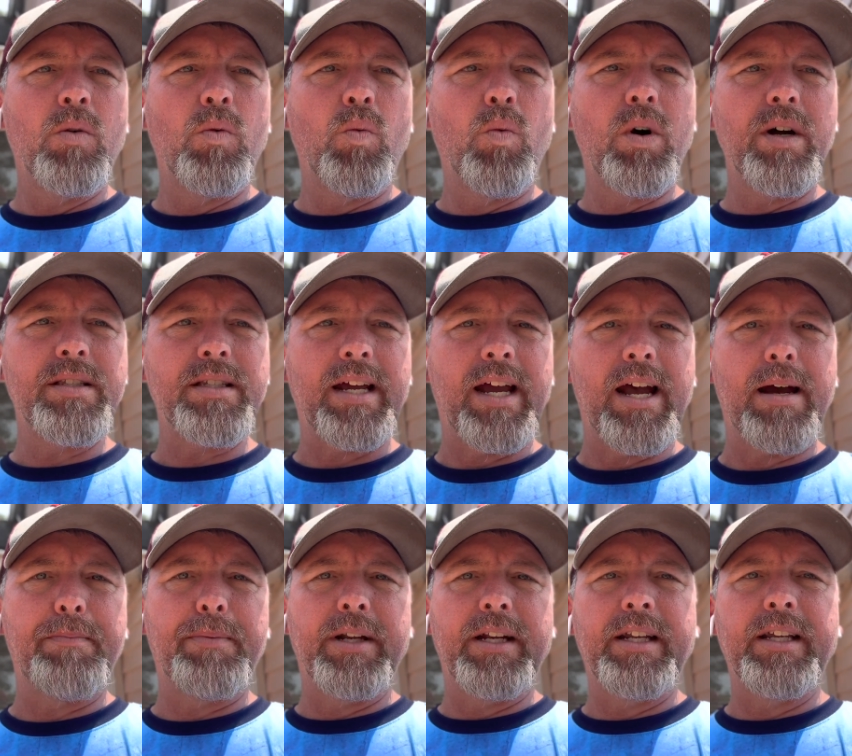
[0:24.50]
what's
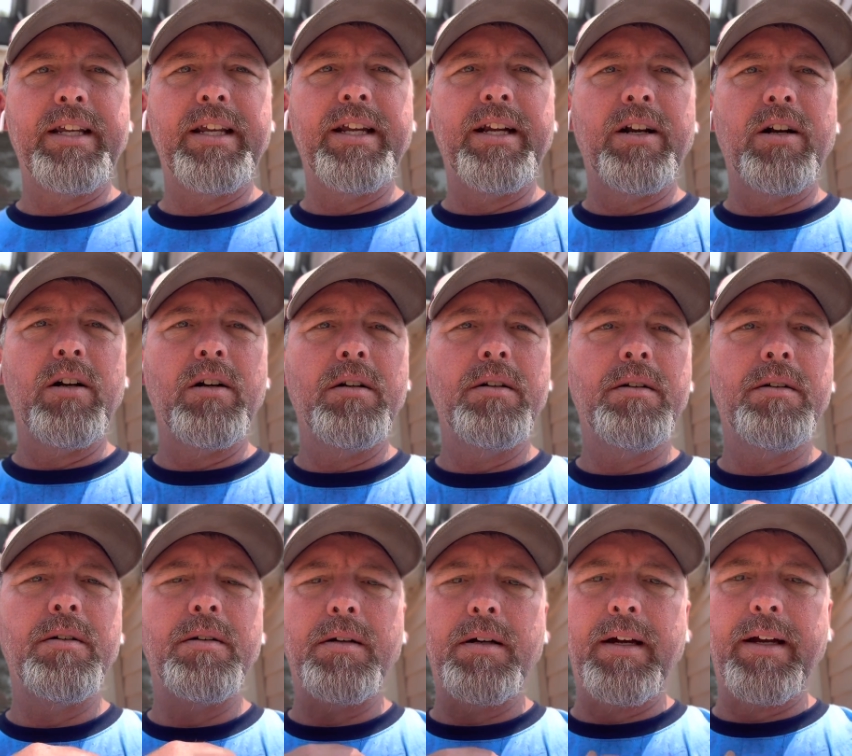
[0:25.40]
happening here.
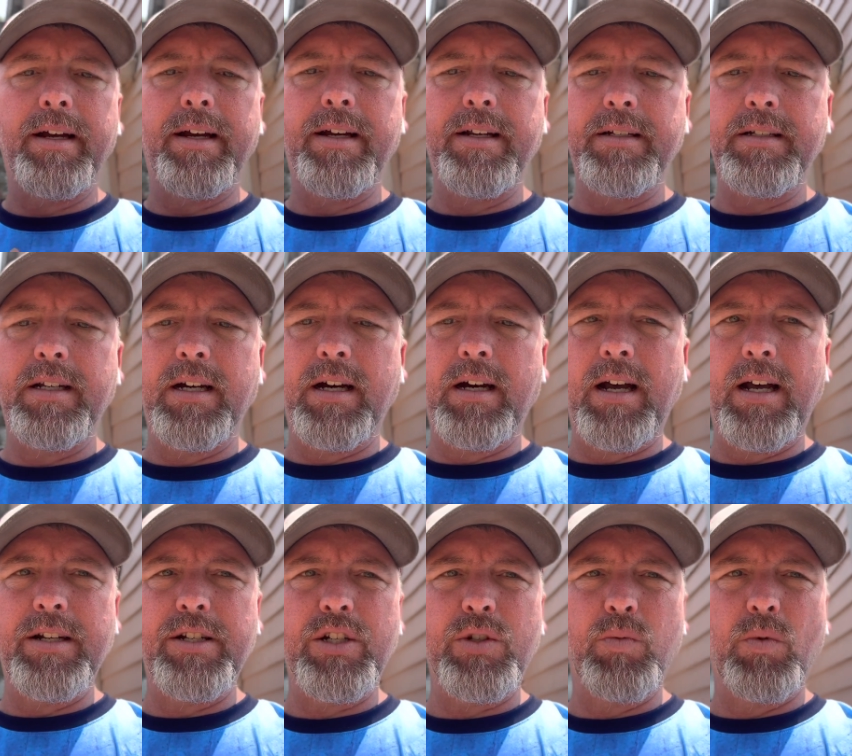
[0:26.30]
And I
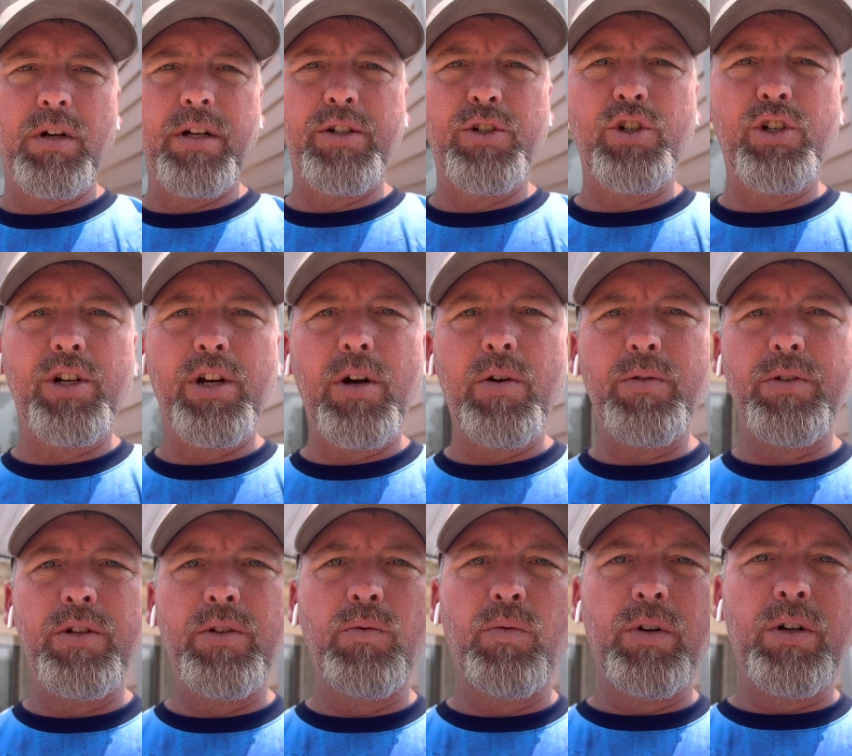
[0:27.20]
just want to show
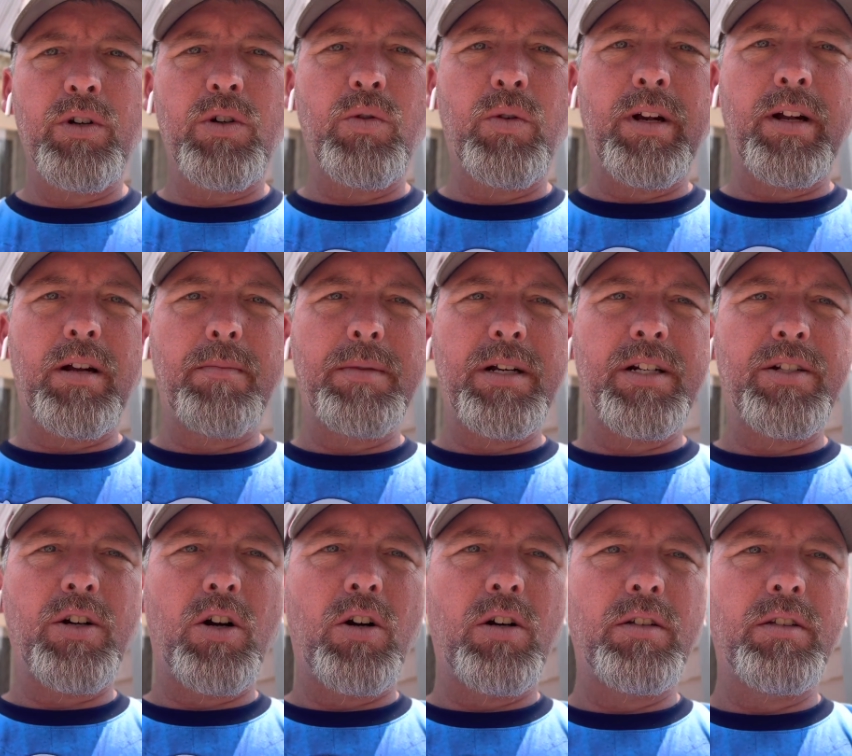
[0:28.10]
you real quick. I'm going to
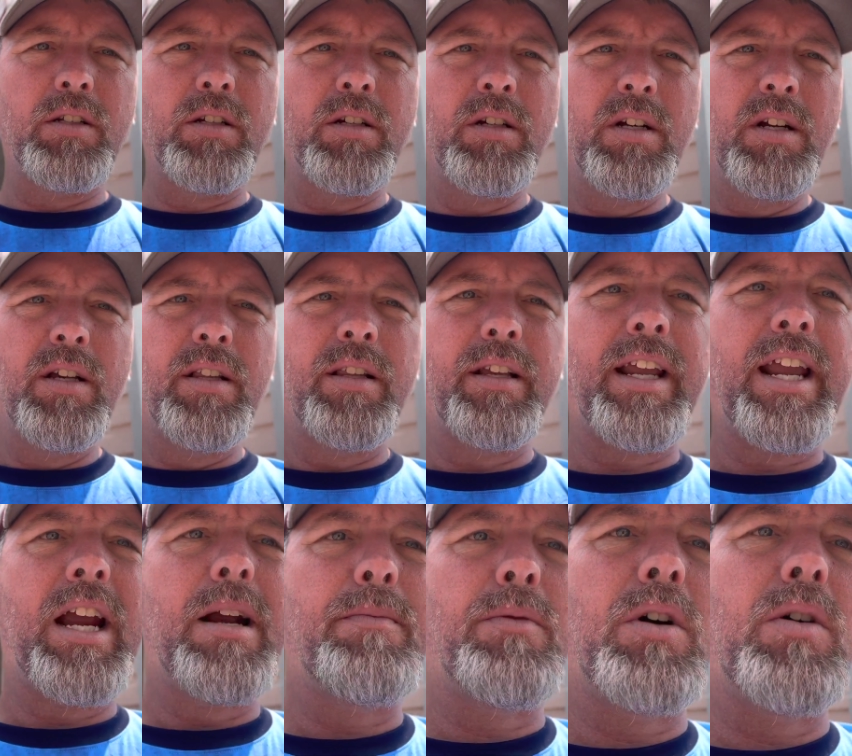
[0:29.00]
turn the
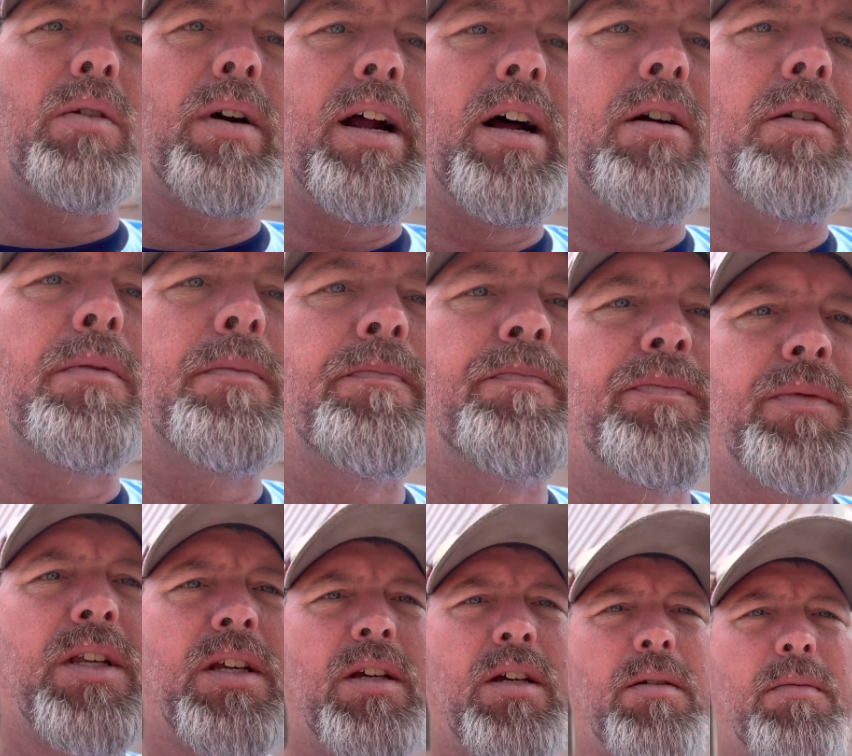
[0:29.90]
camera around.
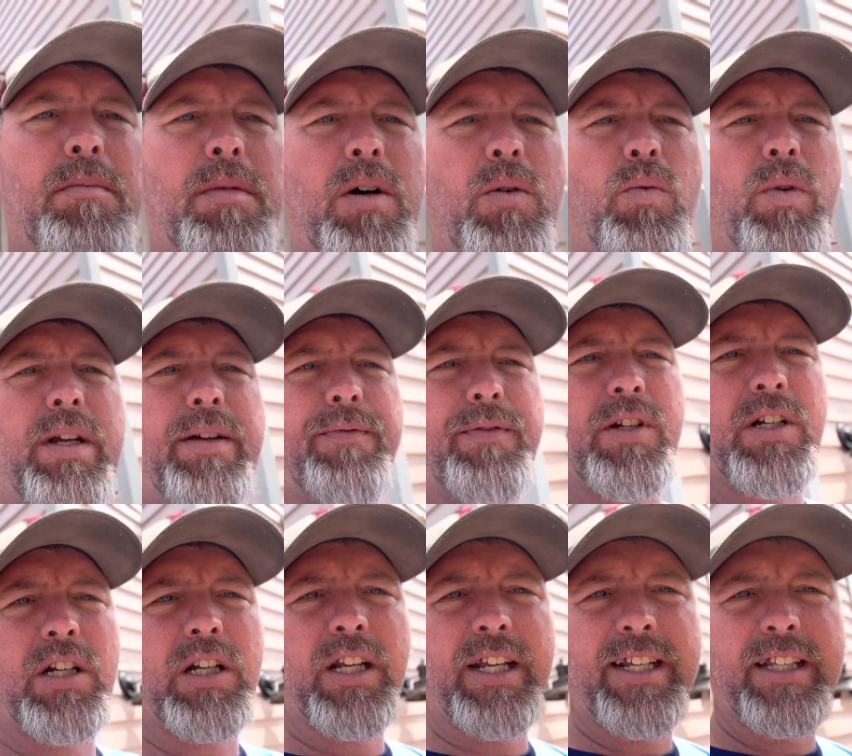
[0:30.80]
But we've
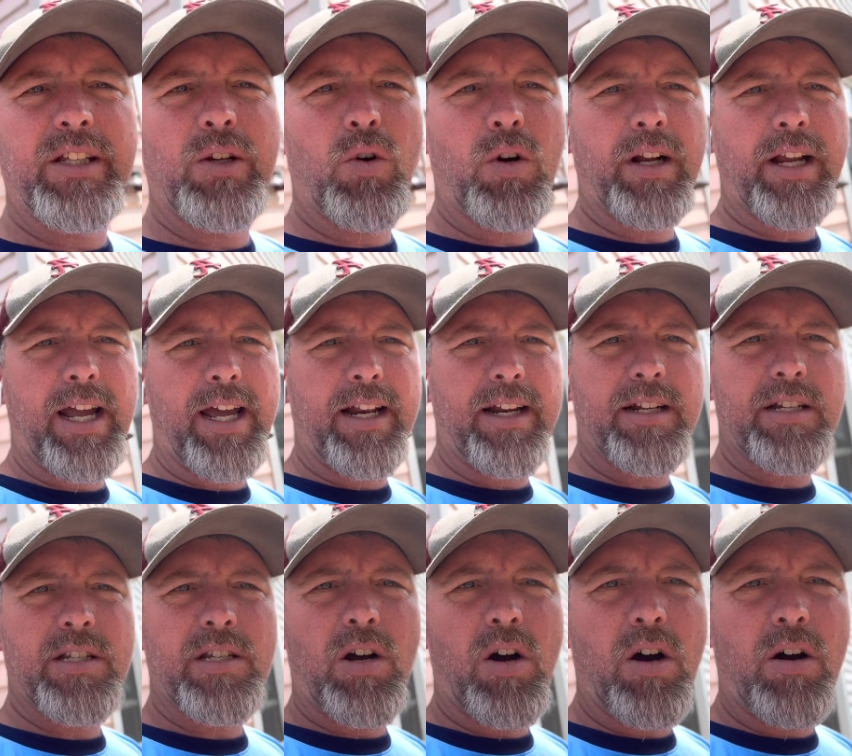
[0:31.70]
cleaned the
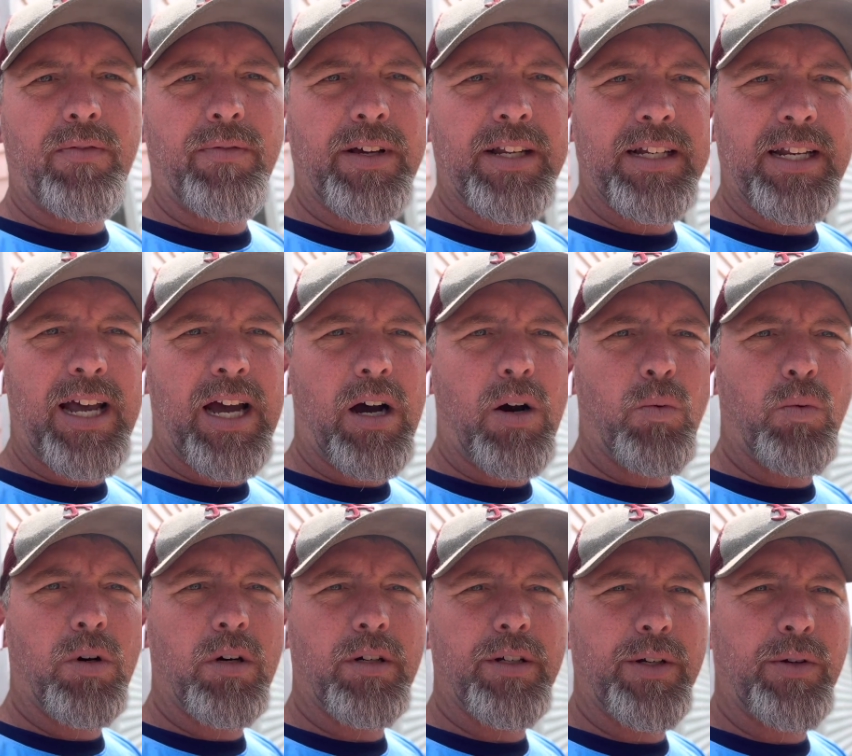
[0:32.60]
organics off, and now
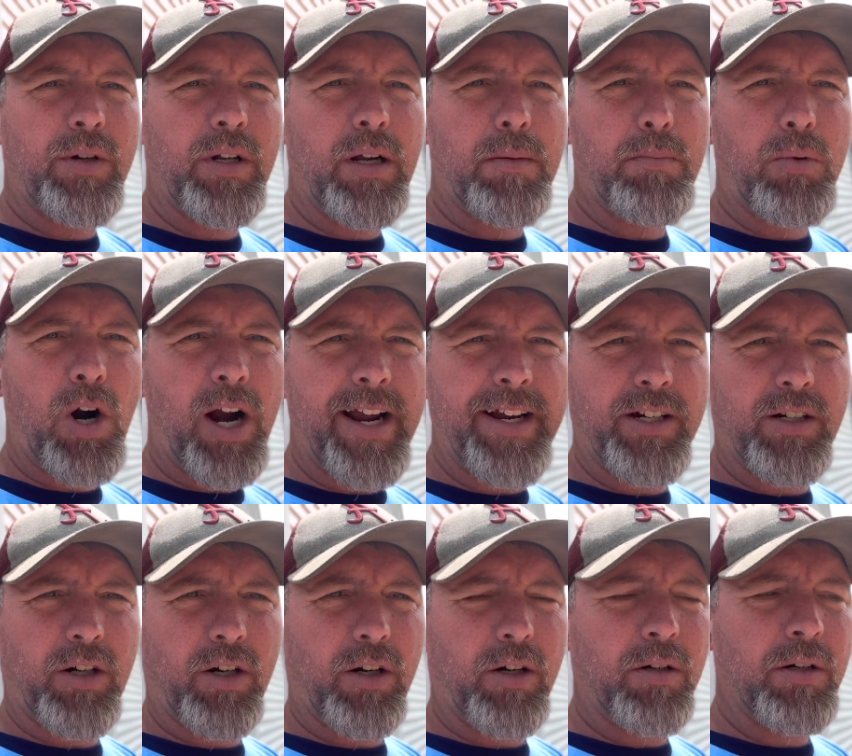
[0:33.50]
we're doing a
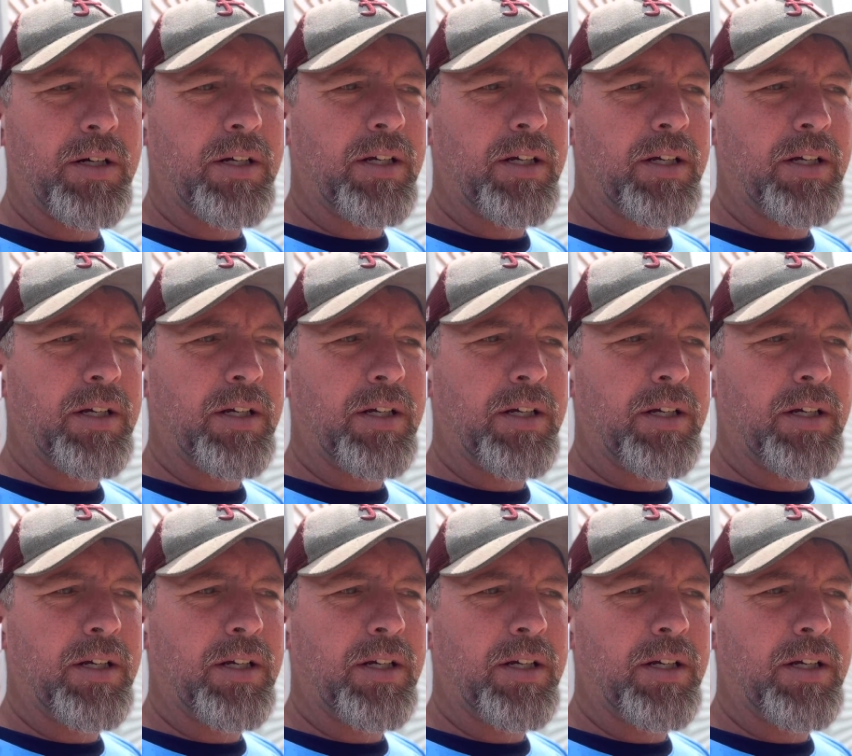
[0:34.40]
brightener.